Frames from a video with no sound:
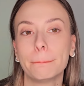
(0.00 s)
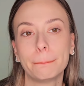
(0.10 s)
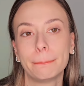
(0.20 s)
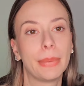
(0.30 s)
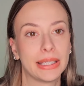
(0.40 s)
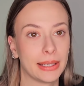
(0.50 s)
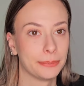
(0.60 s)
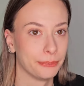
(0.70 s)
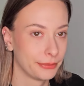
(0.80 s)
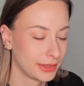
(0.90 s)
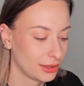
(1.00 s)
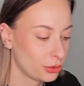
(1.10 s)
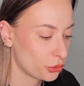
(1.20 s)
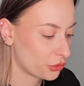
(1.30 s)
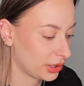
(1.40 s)
but yeah
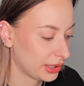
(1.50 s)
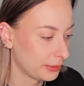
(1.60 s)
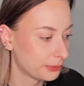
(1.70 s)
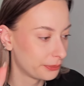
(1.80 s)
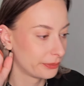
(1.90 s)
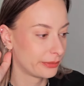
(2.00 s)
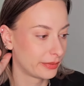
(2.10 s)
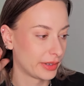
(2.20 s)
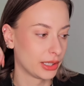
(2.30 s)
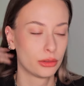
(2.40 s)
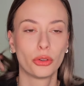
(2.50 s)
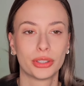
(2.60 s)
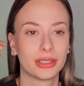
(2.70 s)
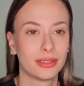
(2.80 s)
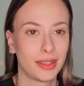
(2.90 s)
usually I
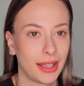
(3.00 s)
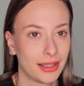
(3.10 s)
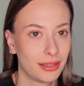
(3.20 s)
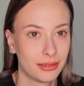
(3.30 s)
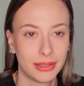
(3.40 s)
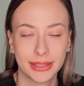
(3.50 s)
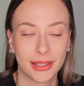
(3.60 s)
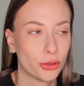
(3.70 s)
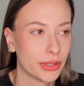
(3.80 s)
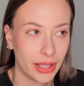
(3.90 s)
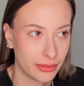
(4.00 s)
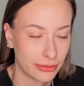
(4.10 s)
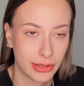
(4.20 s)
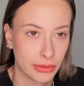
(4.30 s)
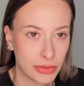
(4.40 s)
don't like and I don't have
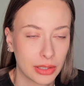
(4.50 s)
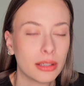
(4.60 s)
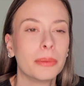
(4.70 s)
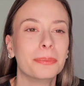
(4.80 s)
even